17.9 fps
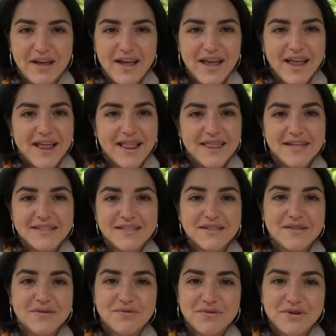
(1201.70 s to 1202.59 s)
And this
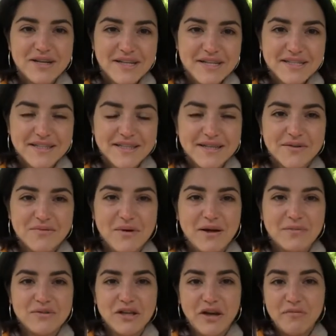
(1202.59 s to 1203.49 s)
is the reason
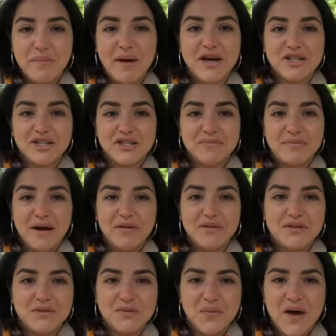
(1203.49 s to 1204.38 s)
why I'm so passionate
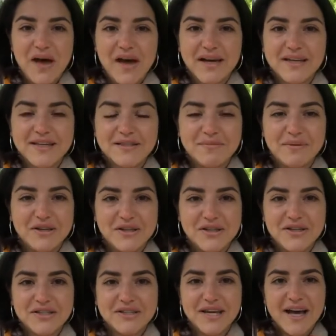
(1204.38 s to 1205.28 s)
about this work, is
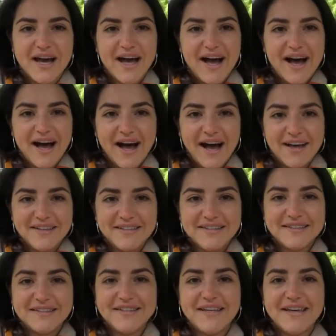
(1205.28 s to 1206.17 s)
because I
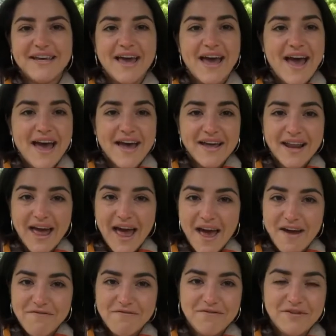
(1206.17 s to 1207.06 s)
see it
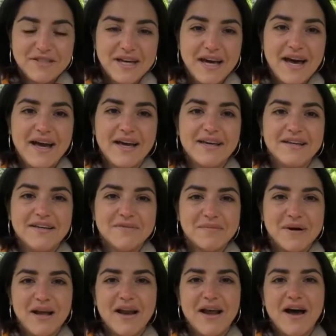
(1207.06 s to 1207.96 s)
every day in
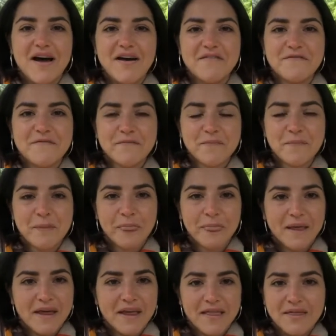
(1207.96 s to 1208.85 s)
my life,
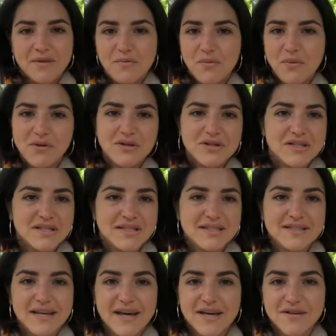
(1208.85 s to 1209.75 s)
the wonders
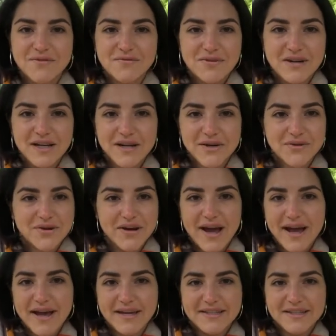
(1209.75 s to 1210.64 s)
I can really
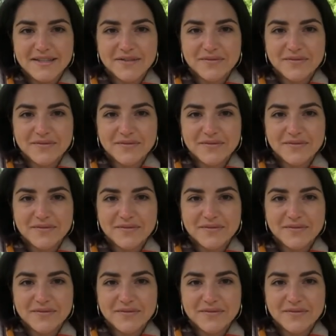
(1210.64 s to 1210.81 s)
create.